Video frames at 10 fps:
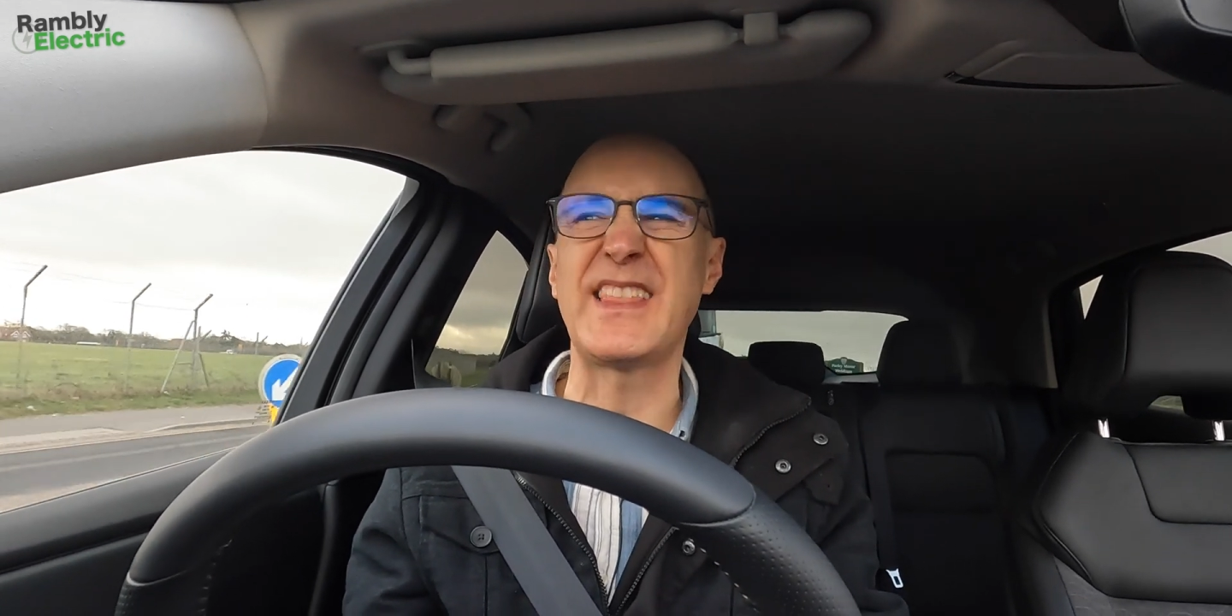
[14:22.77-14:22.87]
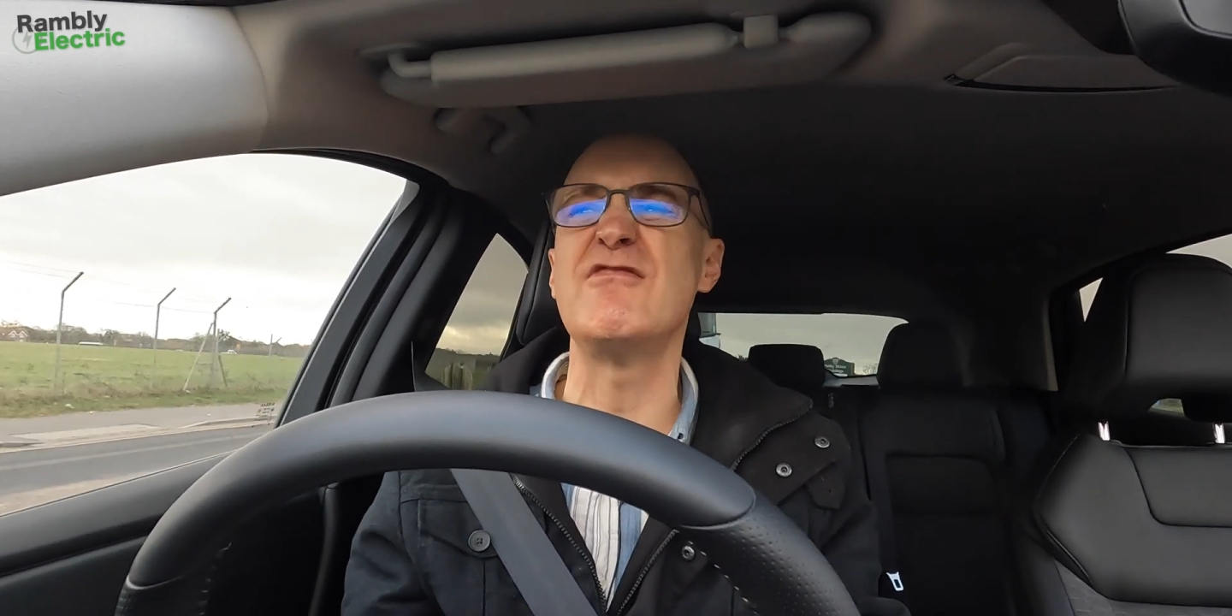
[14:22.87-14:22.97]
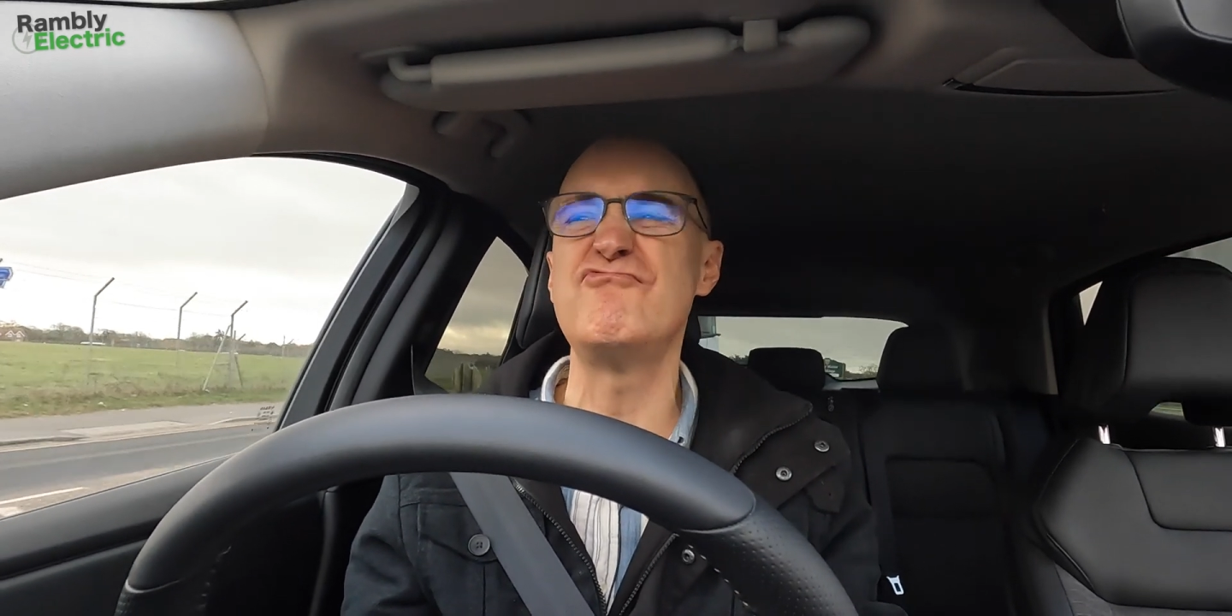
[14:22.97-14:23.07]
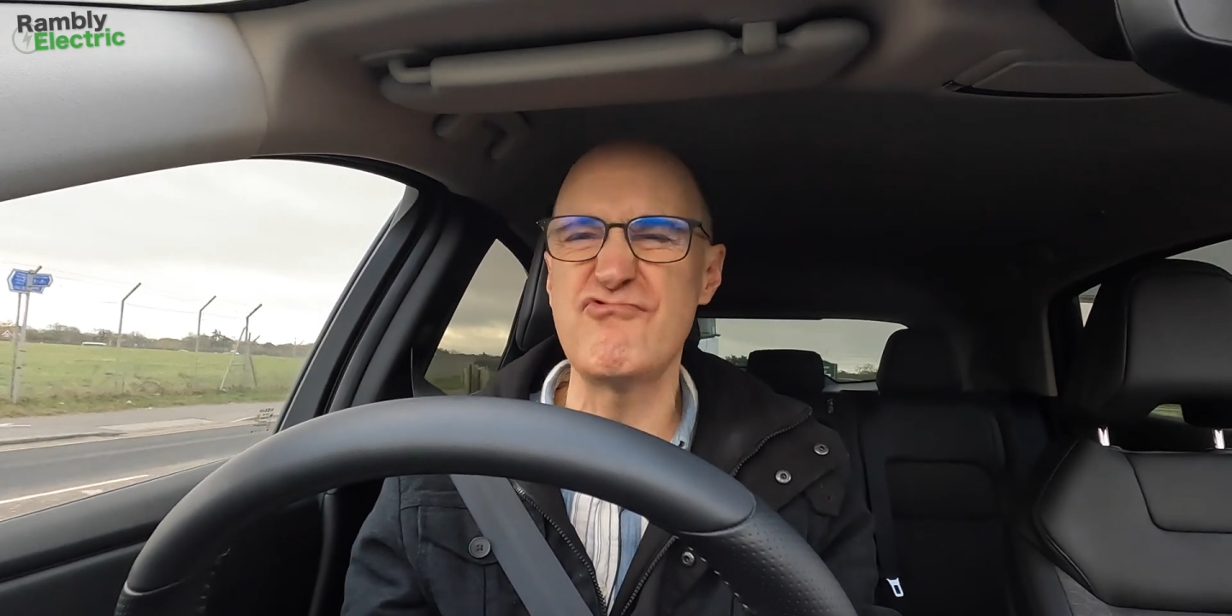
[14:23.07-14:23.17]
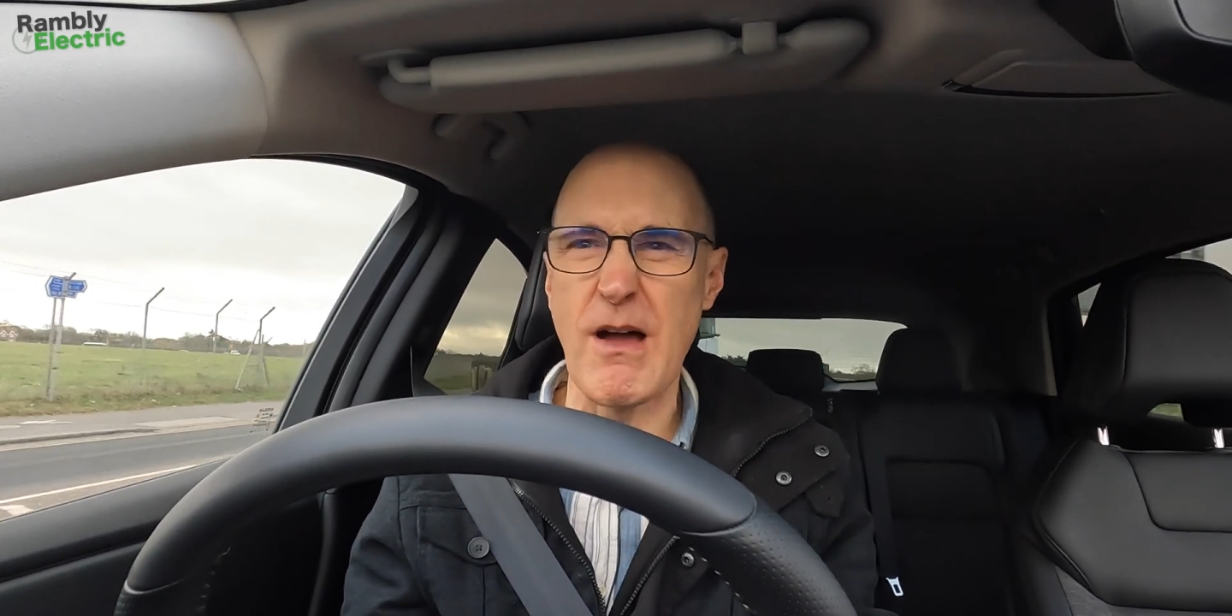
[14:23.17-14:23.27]

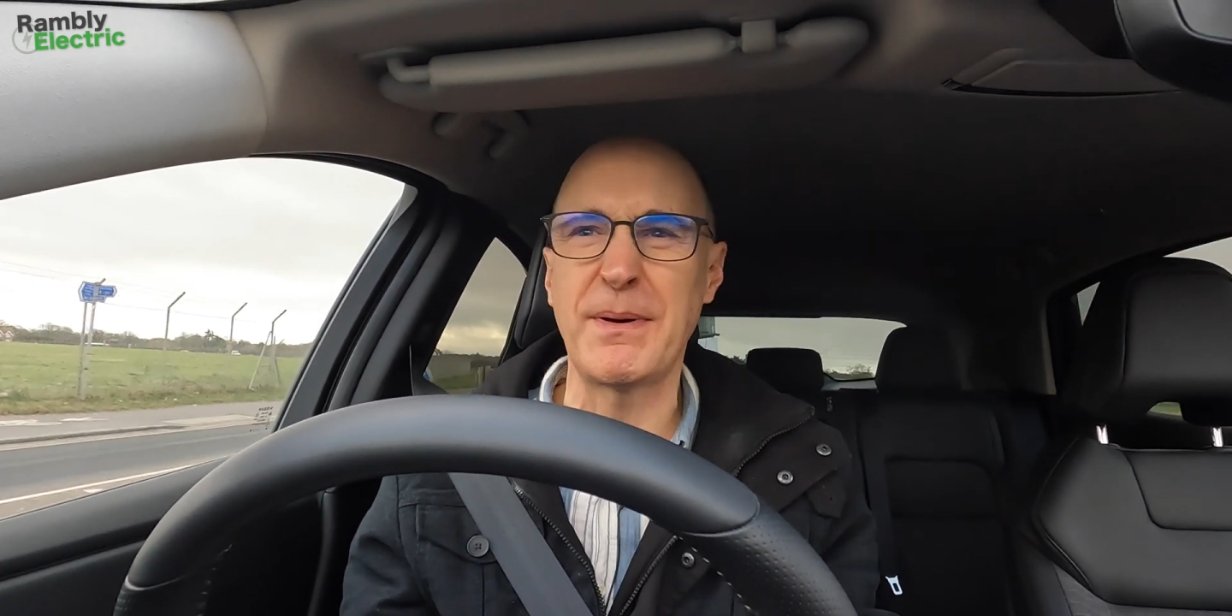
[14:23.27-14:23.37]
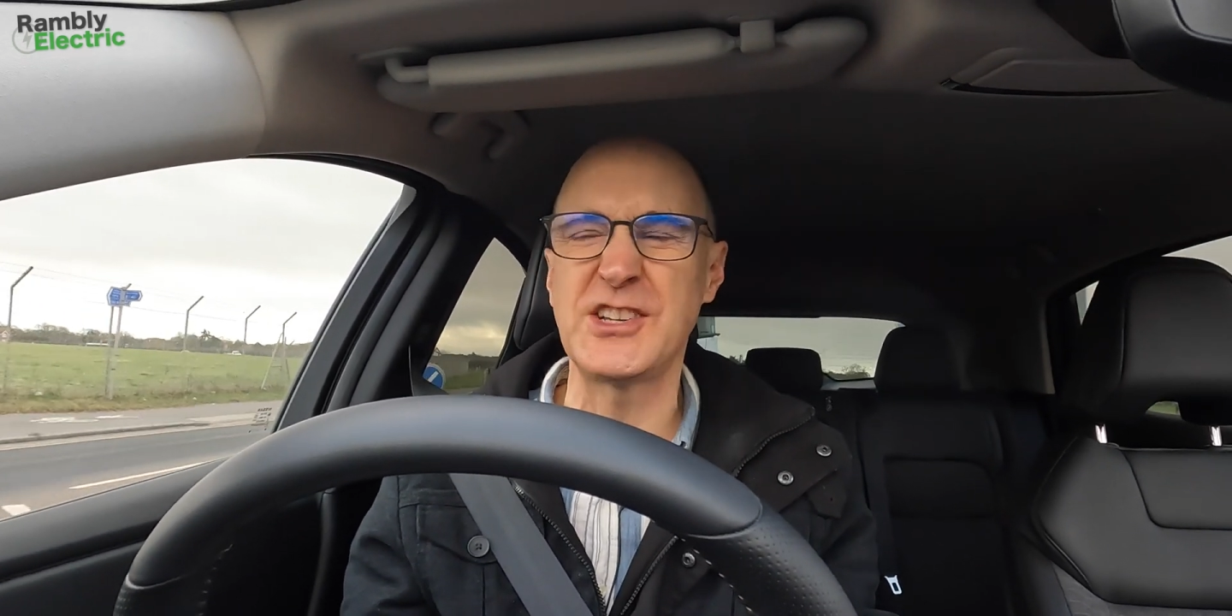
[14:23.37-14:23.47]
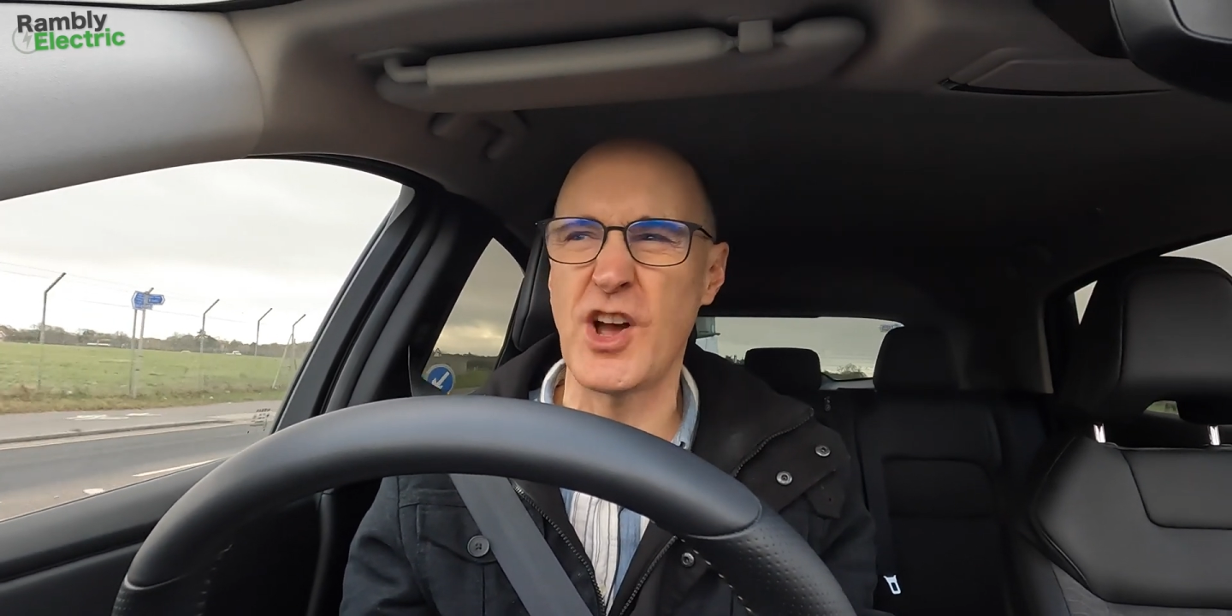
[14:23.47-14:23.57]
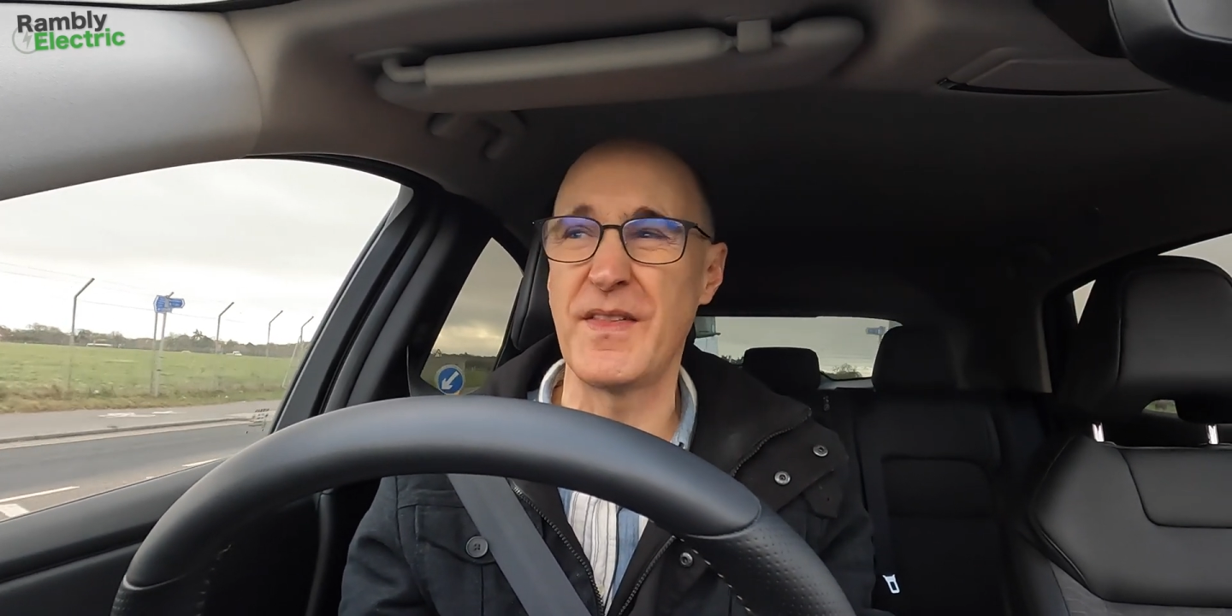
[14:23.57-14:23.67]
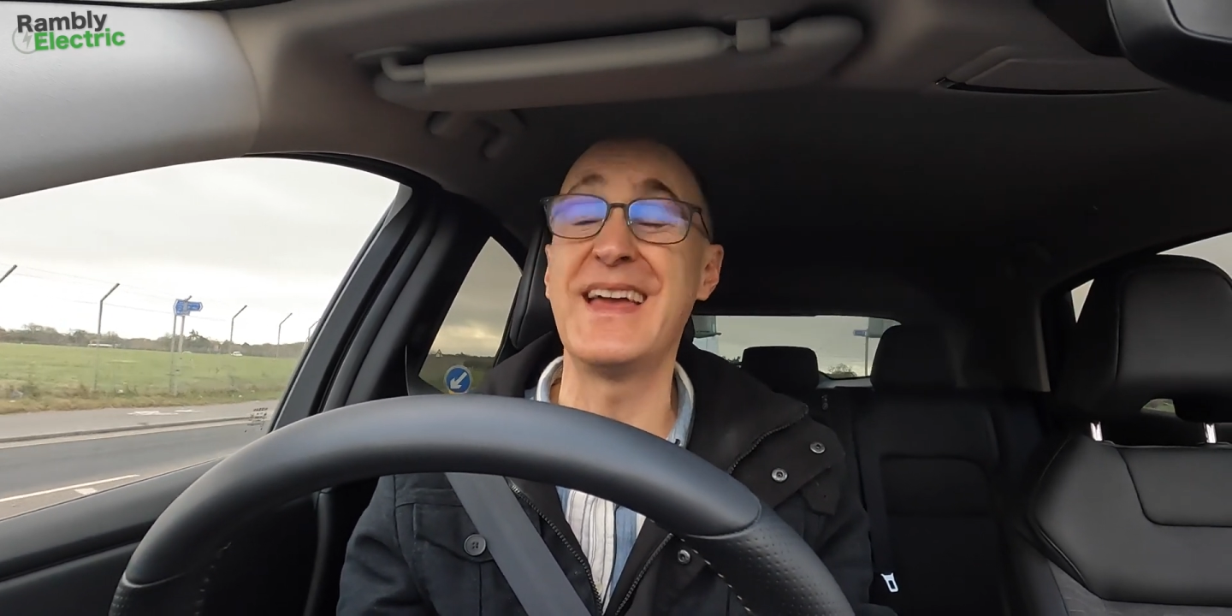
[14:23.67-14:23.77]
They're
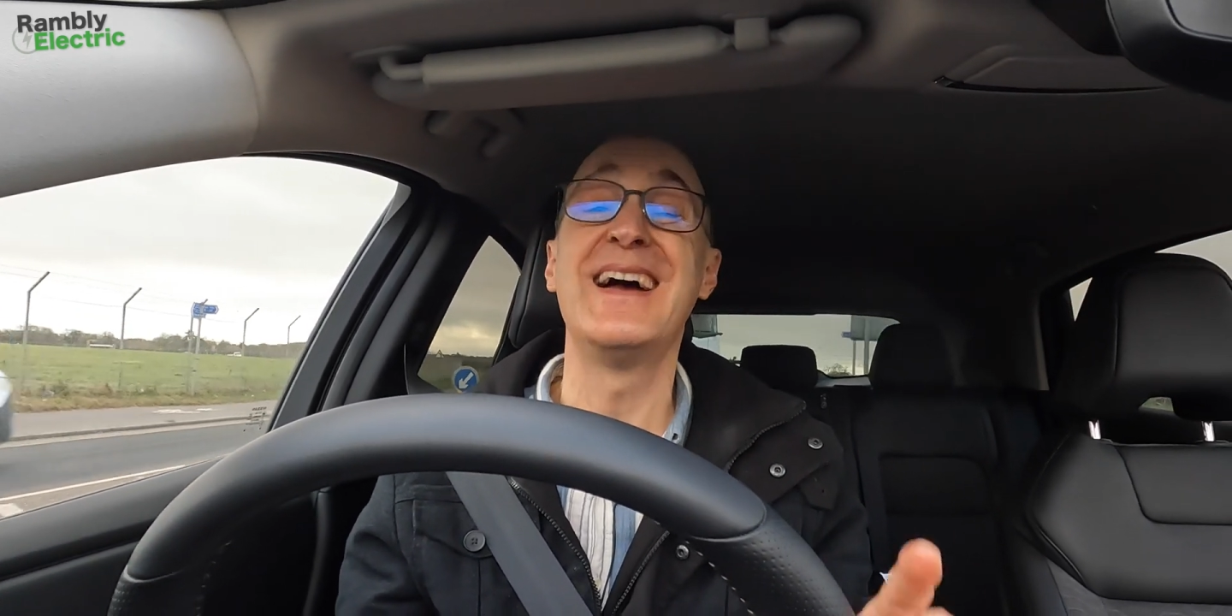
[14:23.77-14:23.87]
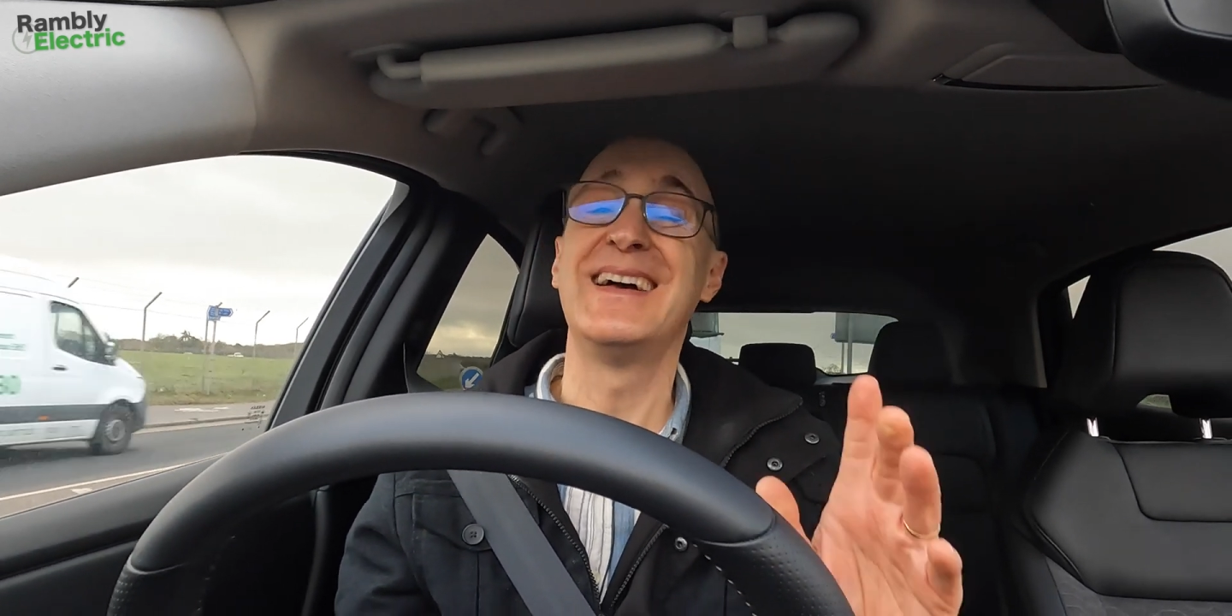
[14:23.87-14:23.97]
rubbish, aren't they?